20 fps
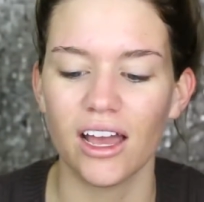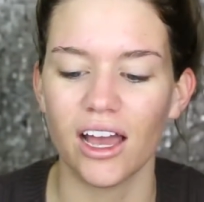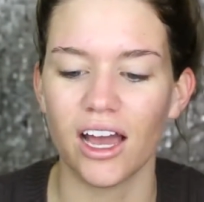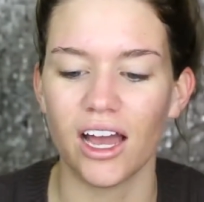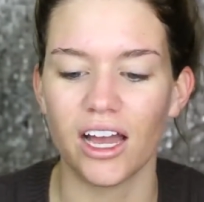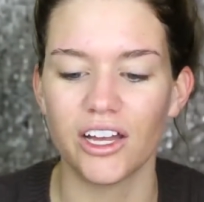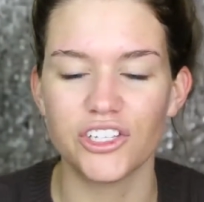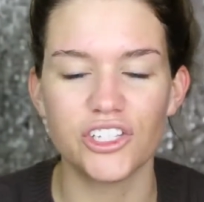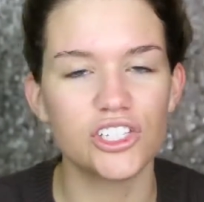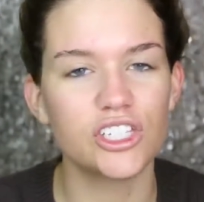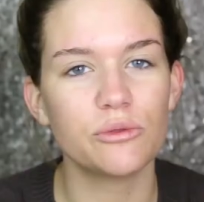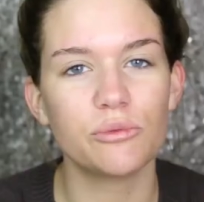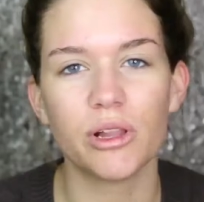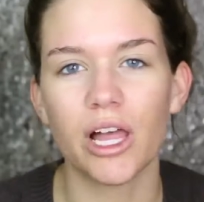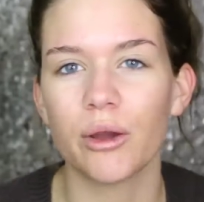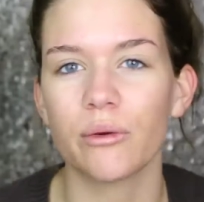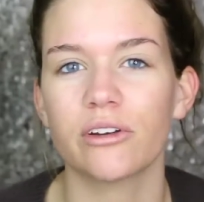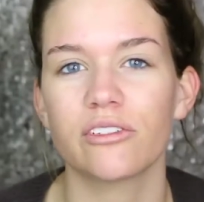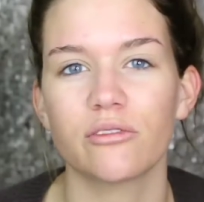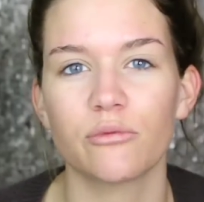Just
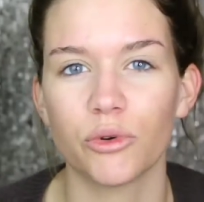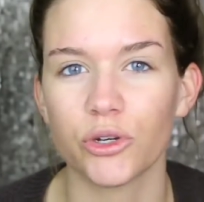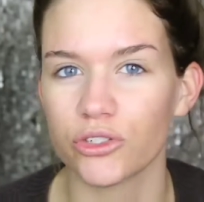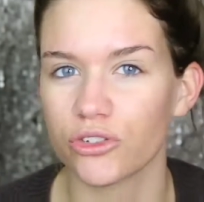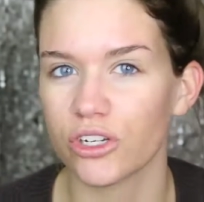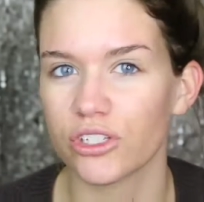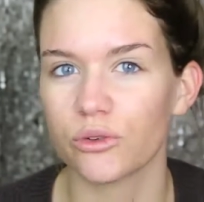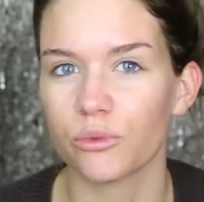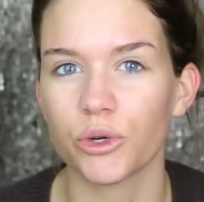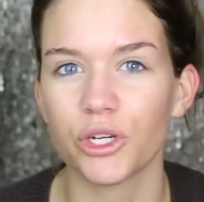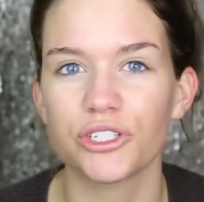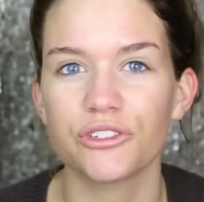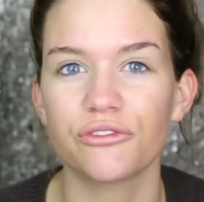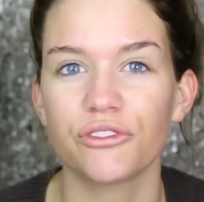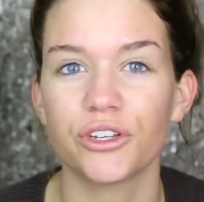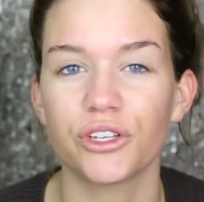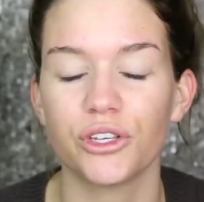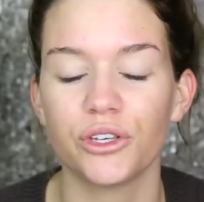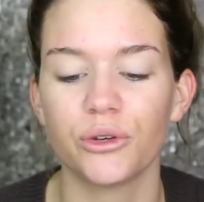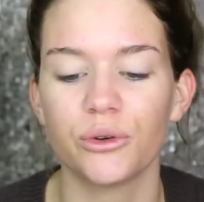apply whatever moisturizer works
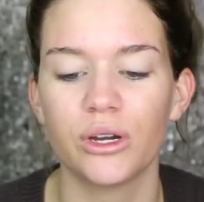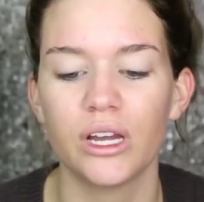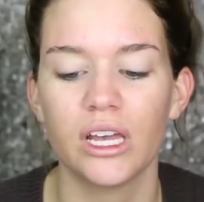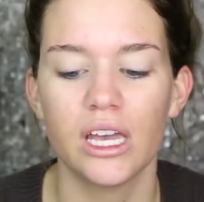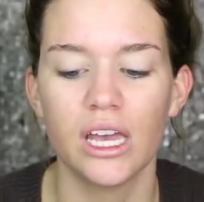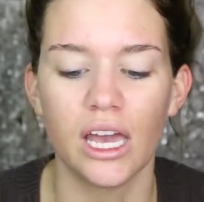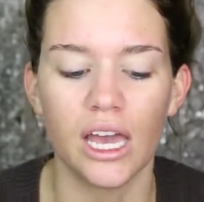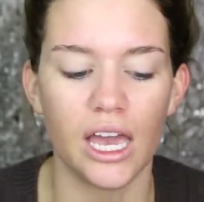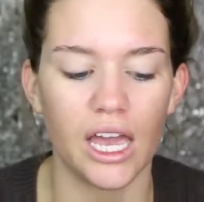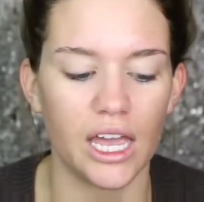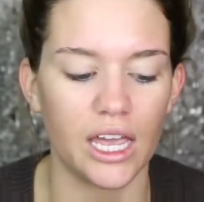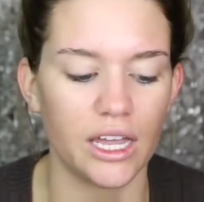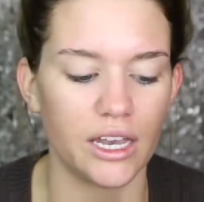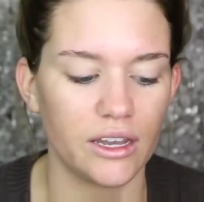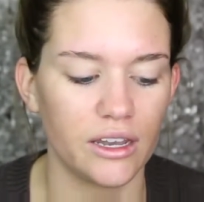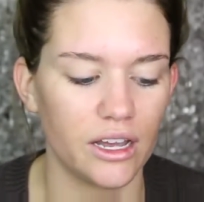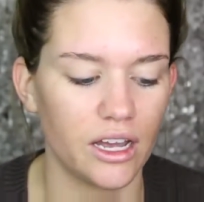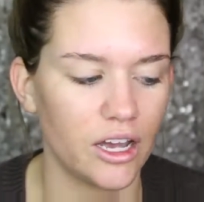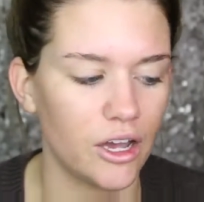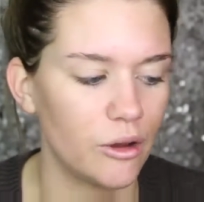for you
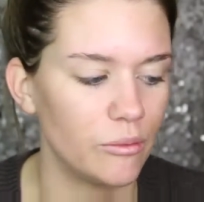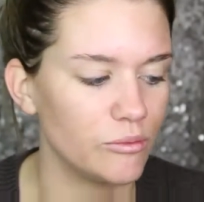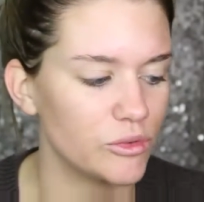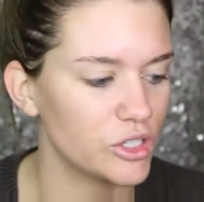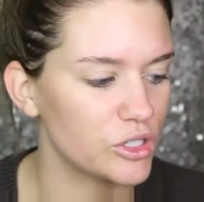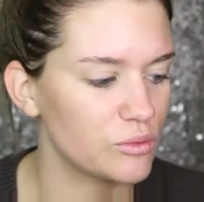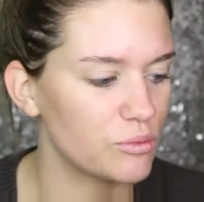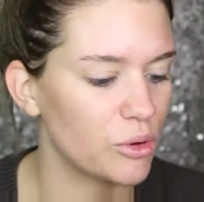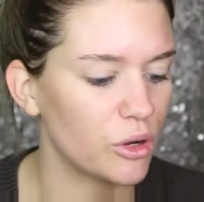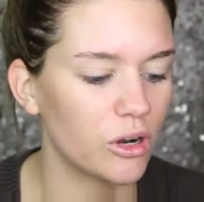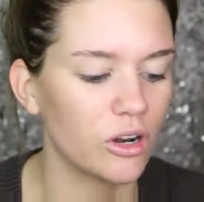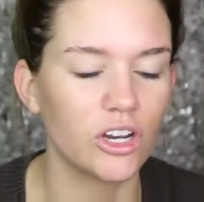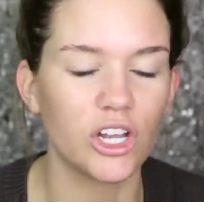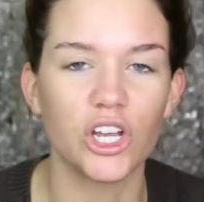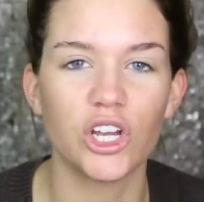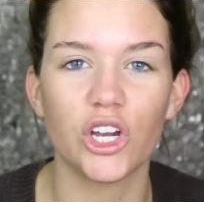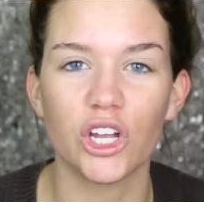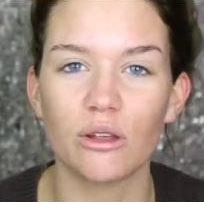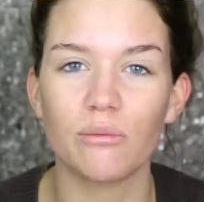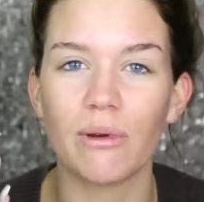and just put on
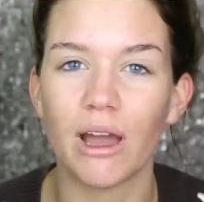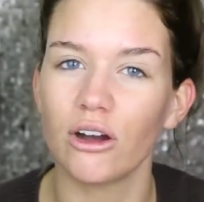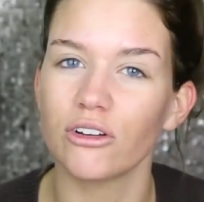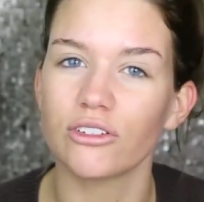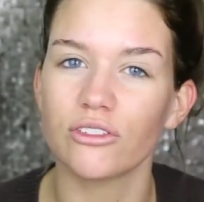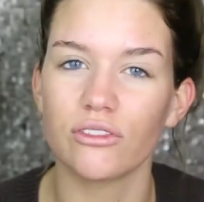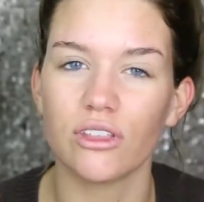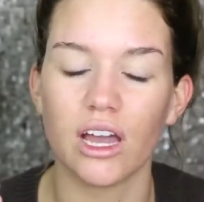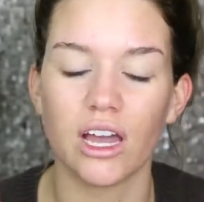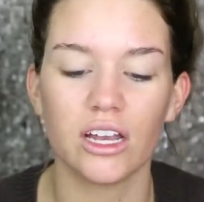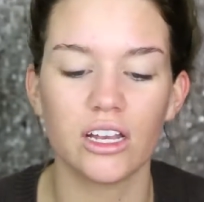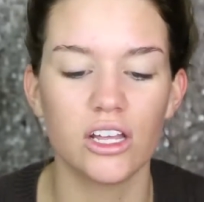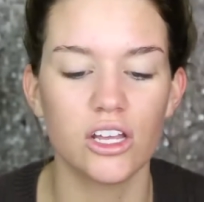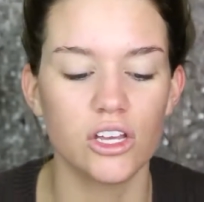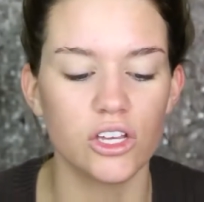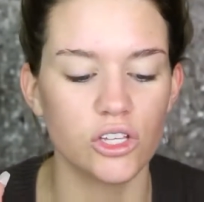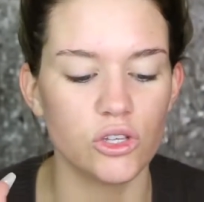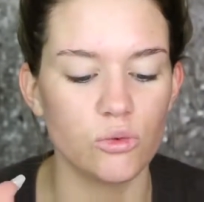a good amount of that.